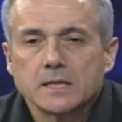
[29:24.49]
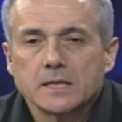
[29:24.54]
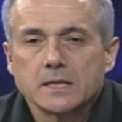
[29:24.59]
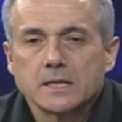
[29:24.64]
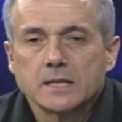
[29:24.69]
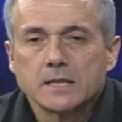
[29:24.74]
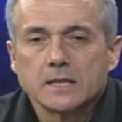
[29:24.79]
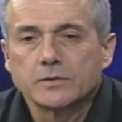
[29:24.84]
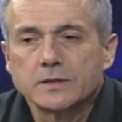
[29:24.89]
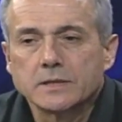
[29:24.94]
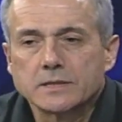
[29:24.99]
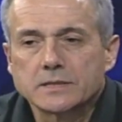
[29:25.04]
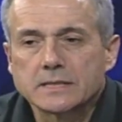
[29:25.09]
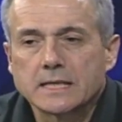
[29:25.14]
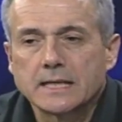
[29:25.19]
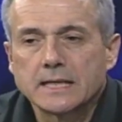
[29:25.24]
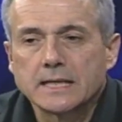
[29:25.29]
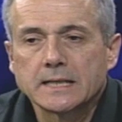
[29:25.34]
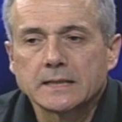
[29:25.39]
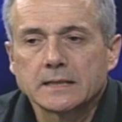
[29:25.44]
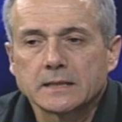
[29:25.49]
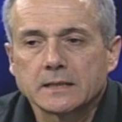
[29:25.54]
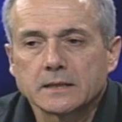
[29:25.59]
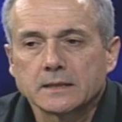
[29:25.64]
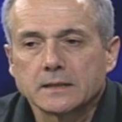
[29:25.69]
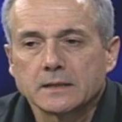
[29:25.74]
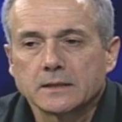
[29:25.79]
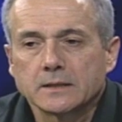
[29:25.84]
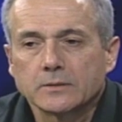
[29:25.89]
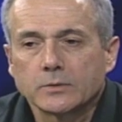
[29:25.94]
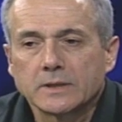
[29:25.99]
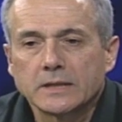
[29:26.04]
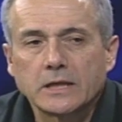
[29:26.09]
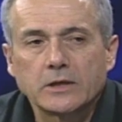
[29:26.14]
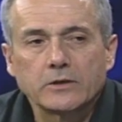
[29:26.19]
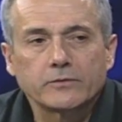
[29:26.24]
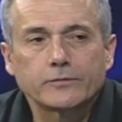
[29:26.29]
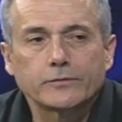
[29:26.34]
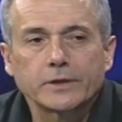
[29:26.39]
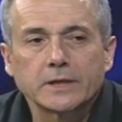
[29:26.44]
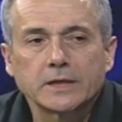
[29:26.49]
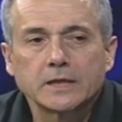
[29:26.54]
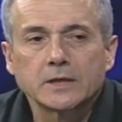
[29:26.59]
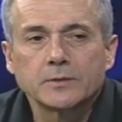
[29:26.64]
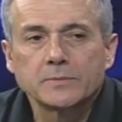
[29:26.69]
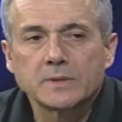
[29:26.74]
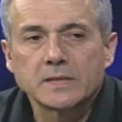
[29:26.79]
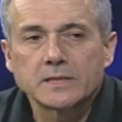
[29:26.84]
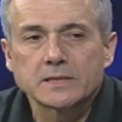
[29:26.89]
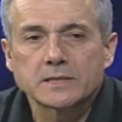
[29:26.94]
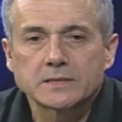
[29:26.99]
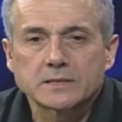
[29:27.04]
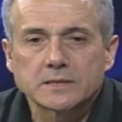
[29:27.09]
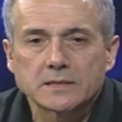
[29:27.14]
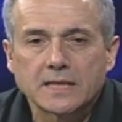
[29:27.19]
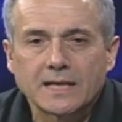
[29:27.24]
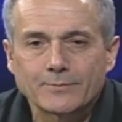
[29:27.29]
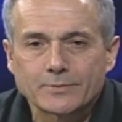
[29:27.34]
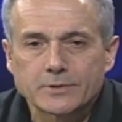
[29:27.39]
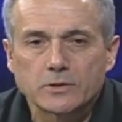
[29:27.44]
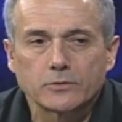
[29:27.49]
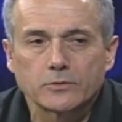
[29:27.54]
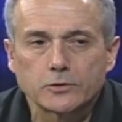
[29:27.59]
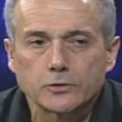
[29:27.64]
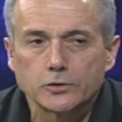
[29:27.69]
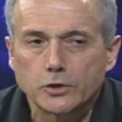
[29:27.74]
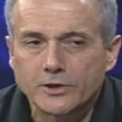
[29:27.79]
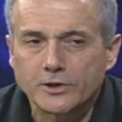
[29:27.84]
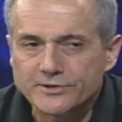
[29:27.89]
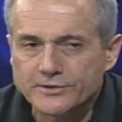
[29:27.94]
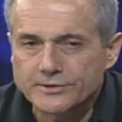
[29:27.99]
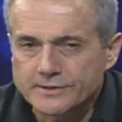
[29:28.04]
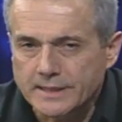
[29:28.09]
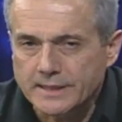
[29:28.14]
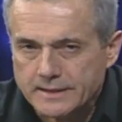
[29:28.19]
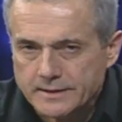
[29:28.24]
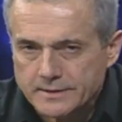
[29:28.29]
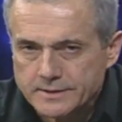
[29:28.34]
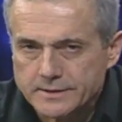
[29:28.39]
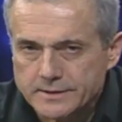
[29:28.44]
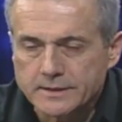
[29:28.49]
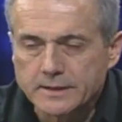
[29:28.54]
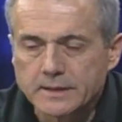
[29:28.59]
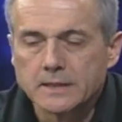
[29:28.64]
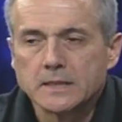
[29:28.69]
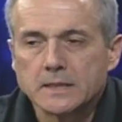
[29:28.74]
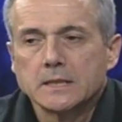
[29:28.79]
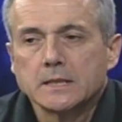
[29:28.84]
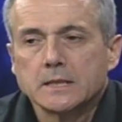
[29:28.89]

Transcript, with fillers: So design uh, without freedom is absolute nonsense.